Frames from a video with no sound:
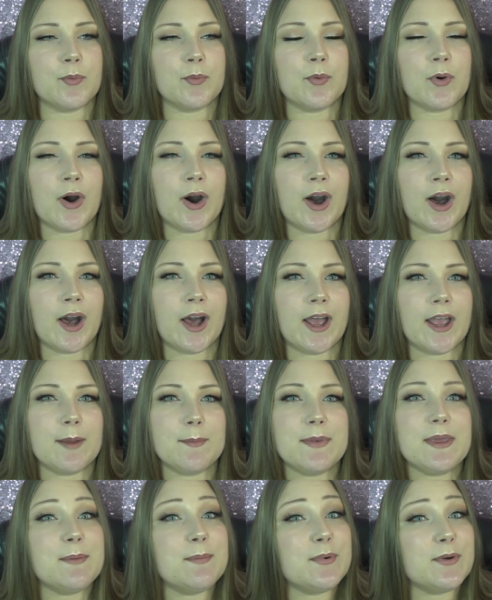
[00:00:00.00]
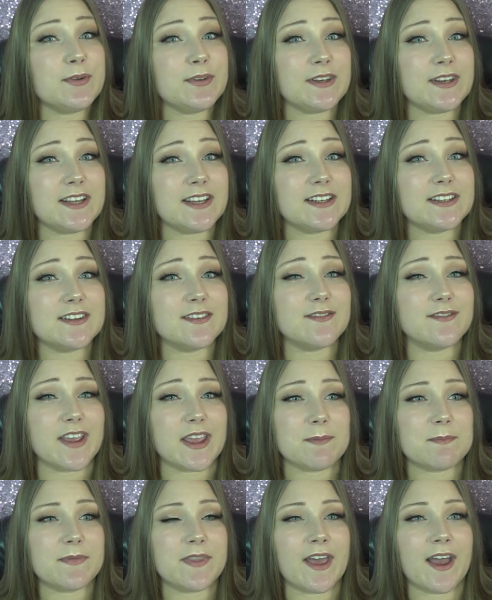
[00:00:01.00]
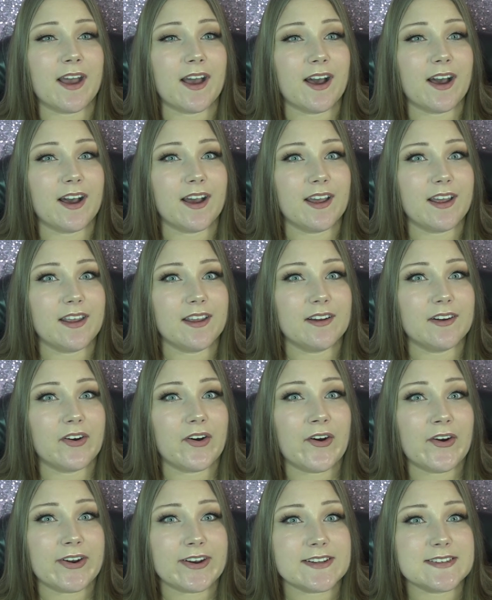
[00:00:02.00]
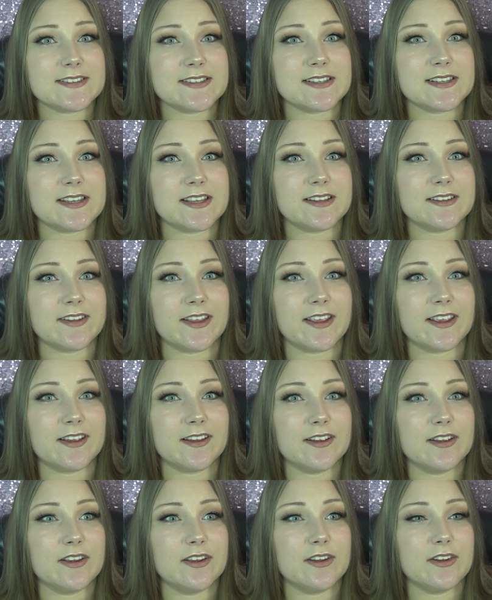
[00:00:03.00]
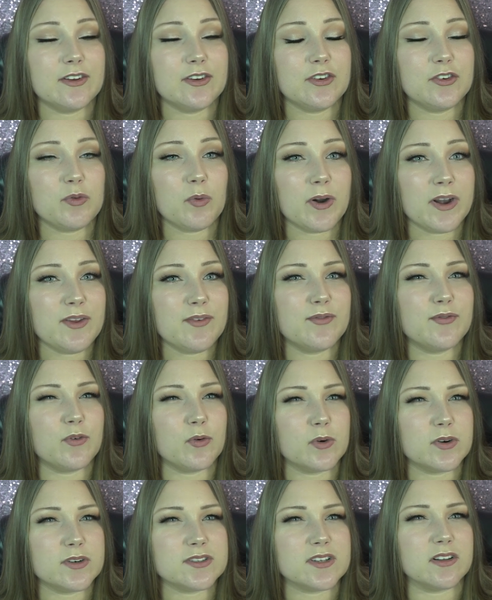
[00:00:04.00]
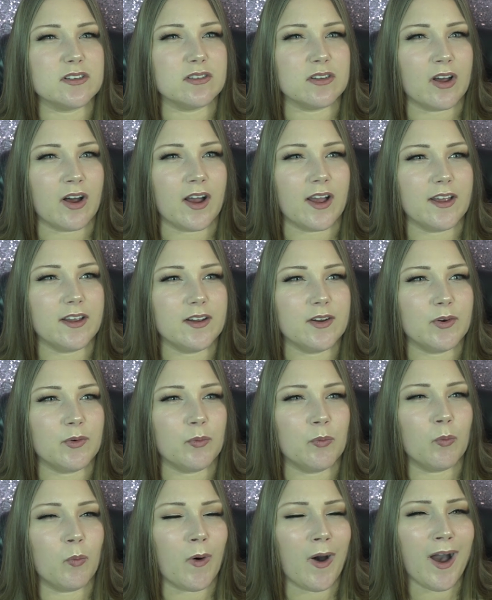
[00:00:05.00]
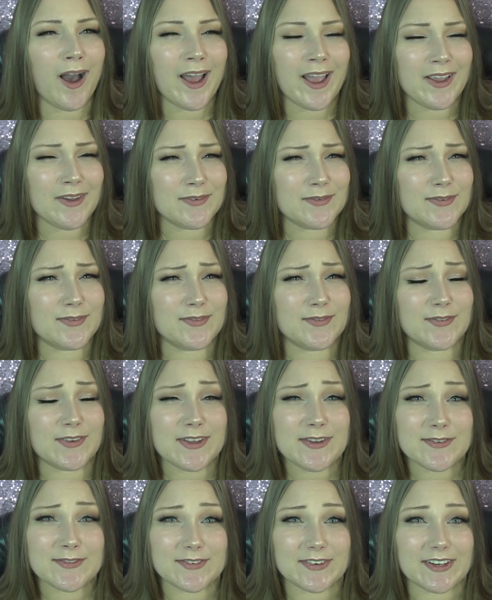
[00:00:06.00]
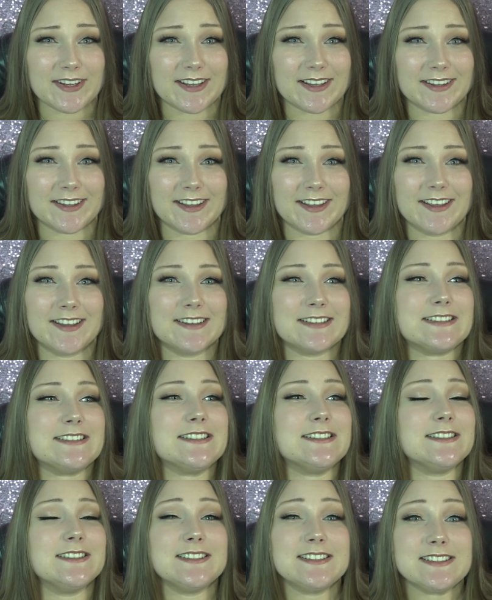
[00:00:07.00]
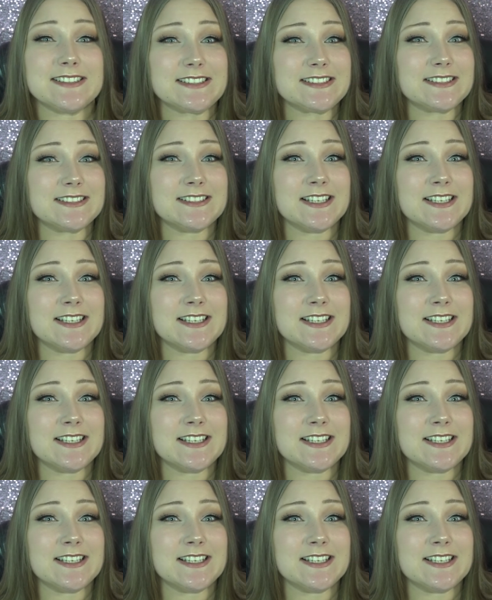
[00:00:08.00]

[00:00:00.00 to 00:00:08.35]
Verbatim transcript: why people need to vape that high, honestly. Like twenty-four is a lot, why fifty? Like, ugh.